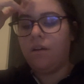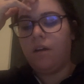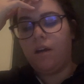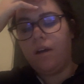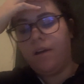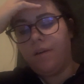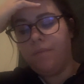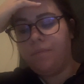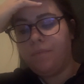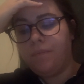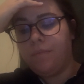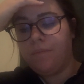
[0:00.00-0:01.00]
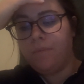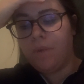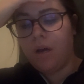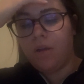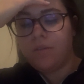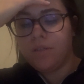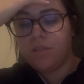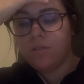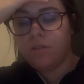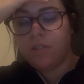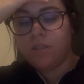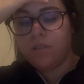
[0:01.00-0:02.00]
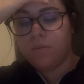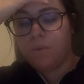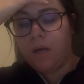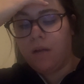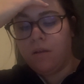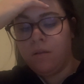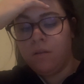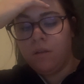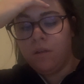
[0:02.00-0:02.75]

um, on the screen as well.